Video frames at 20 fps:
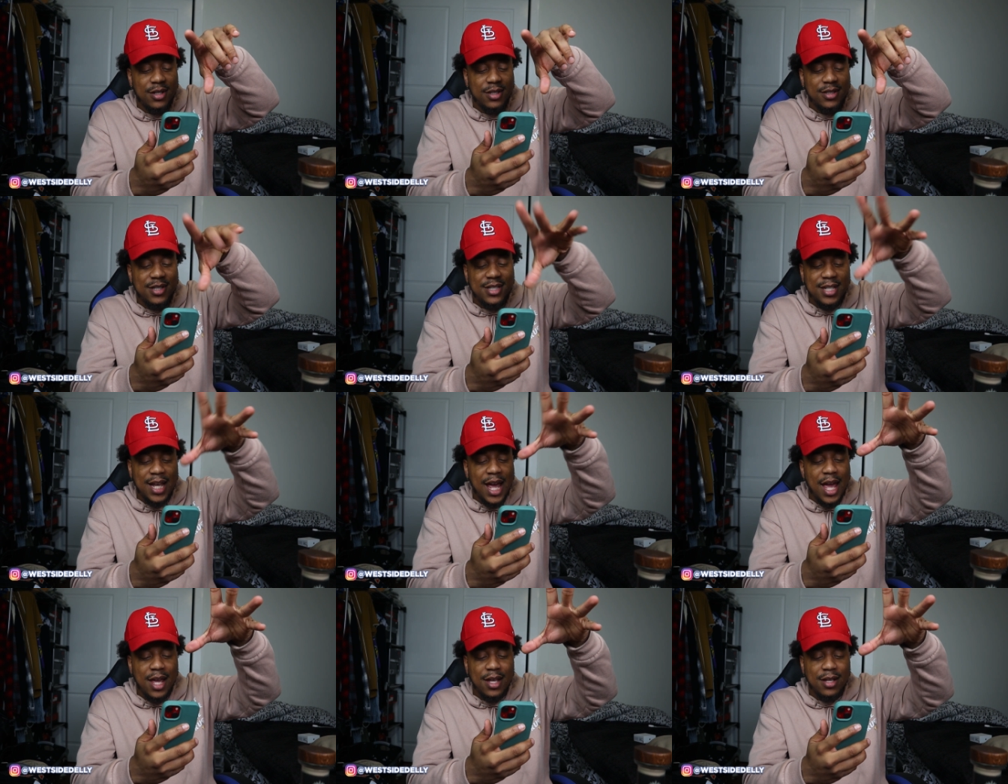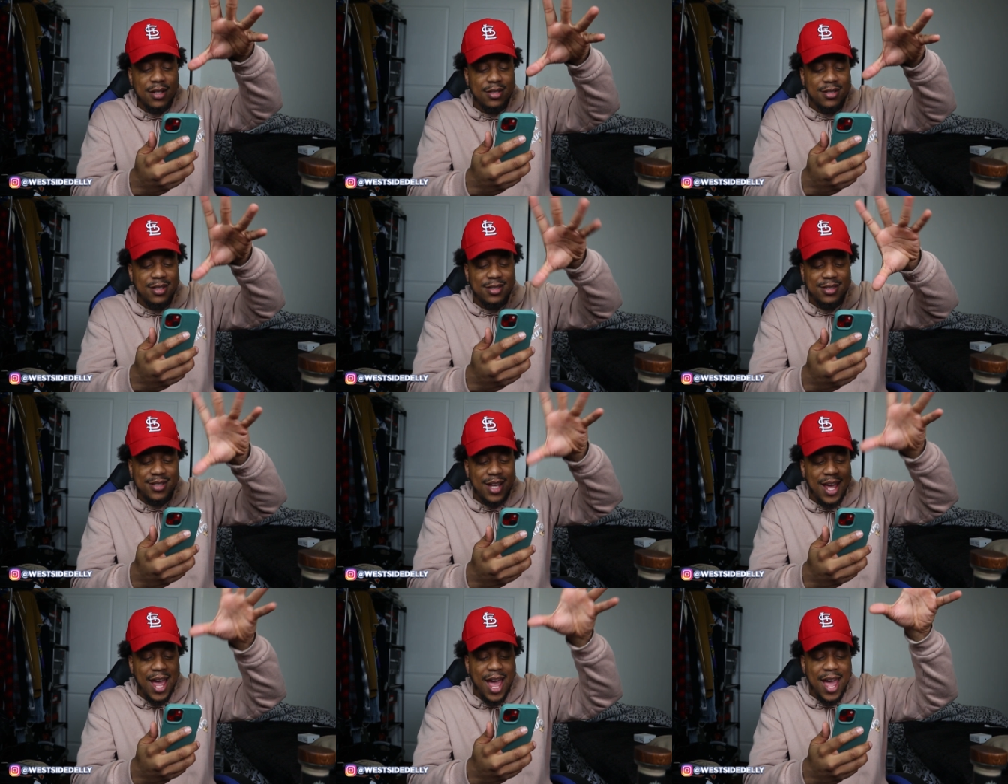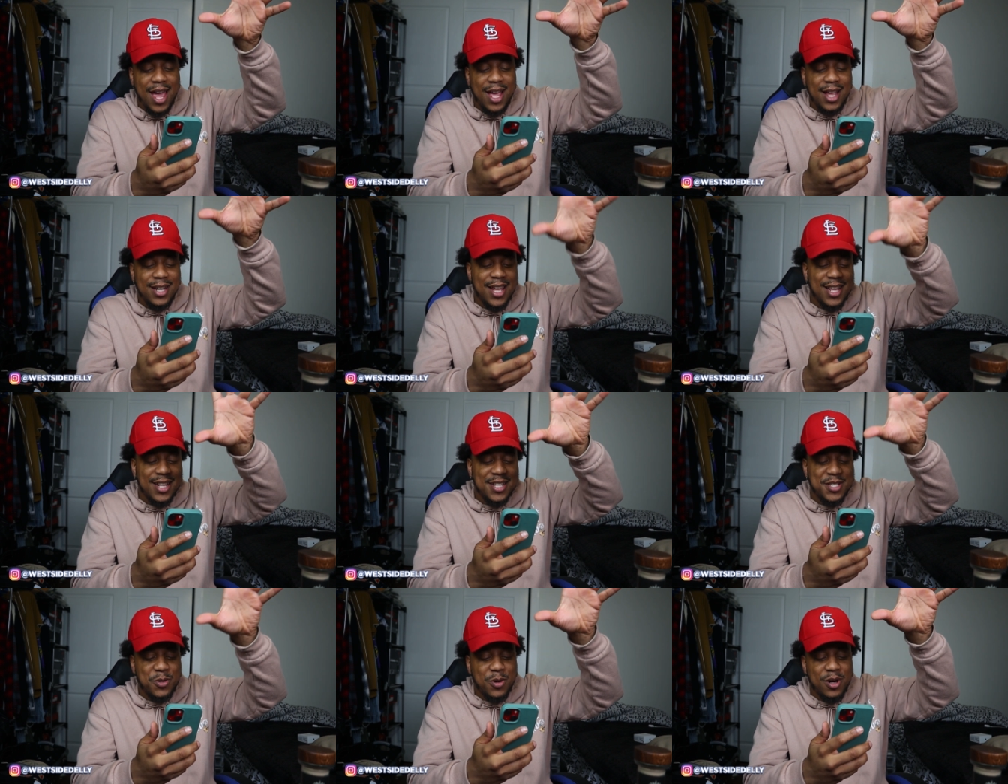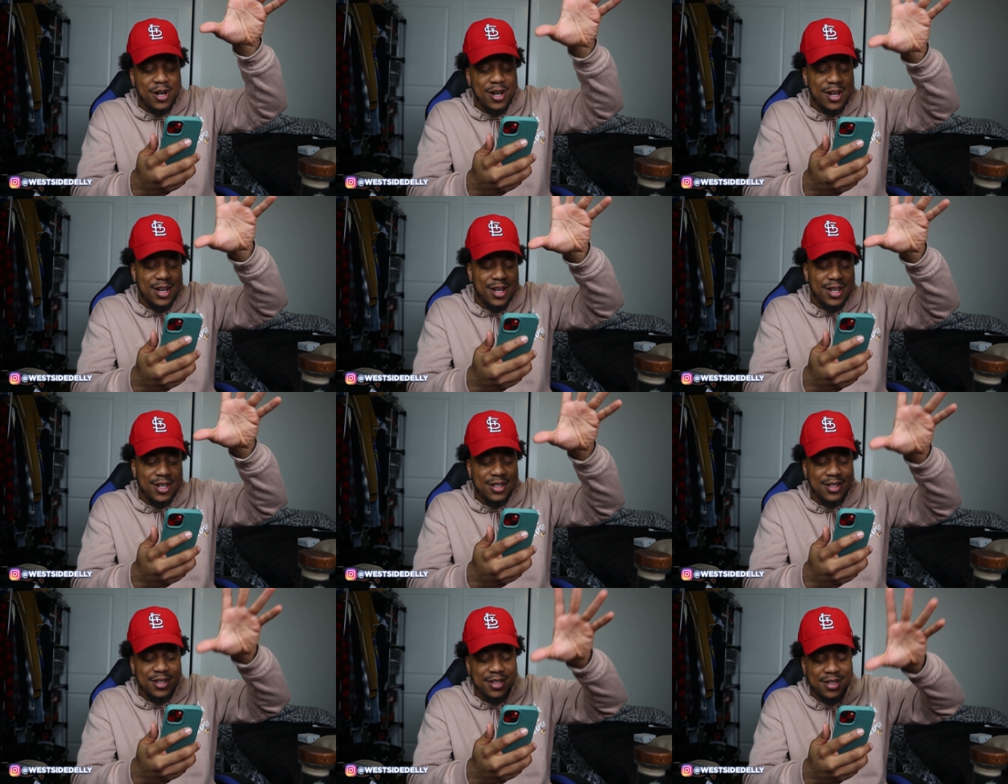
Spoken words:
Just say hey, Dilly hey. Squad.